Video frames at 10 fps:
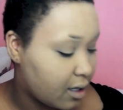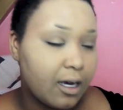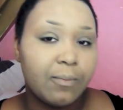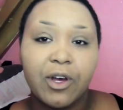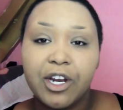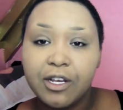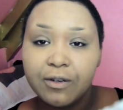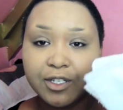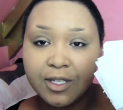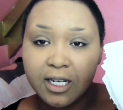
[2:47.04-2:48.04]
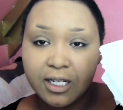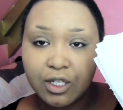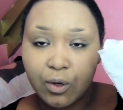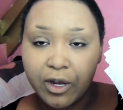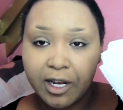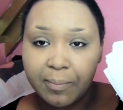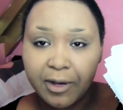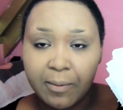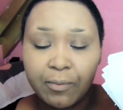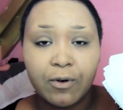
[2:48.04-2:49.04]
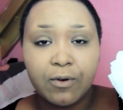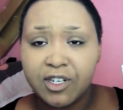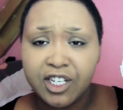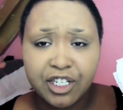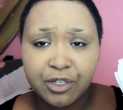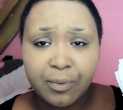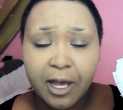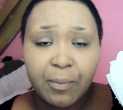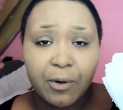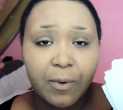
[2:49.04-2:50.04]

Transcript: I'm going to use the toilet paper or tissue paper,